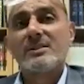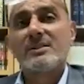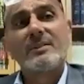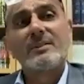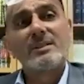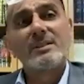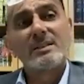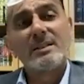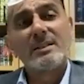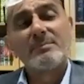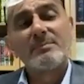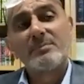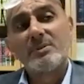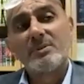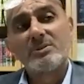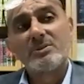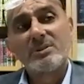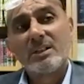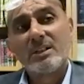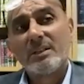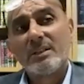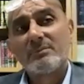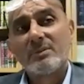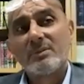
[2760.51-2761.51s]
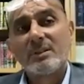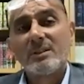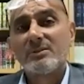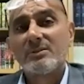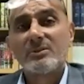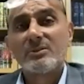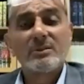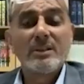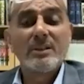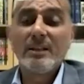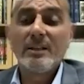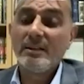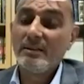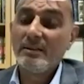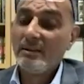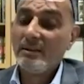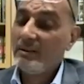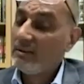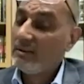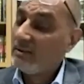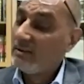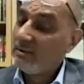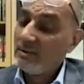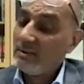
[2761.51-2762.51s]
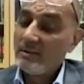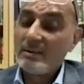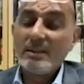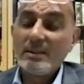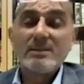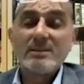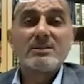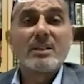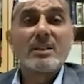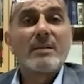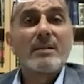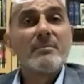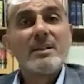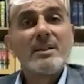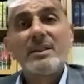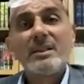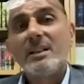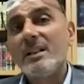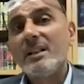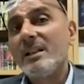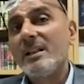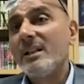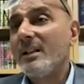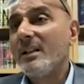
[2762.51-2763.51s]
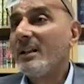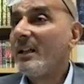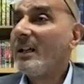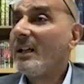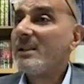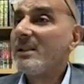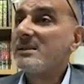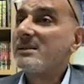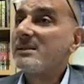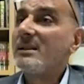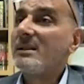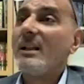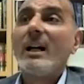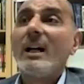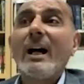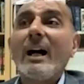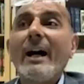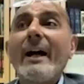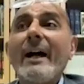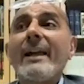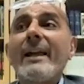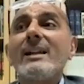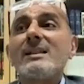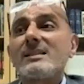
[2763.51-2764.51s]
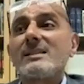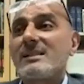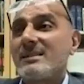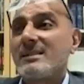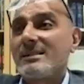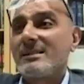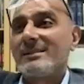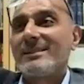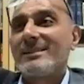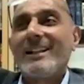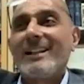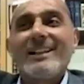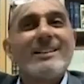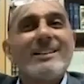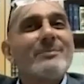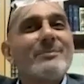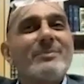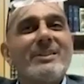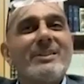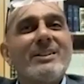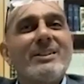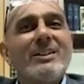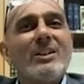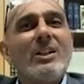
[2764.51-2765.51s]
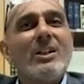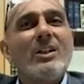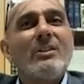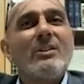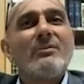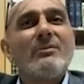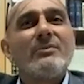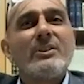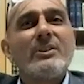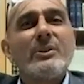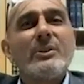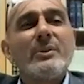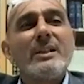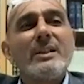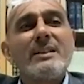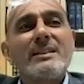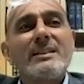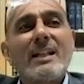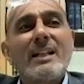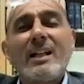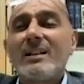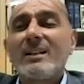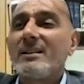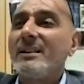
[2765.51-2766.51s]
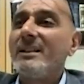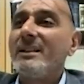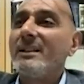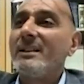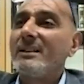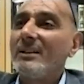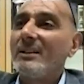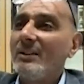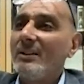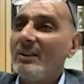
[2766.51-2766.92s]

for example, Shaykh Abdullah al-Juday, says Tirmidhi has highest caliber of doing tahqiq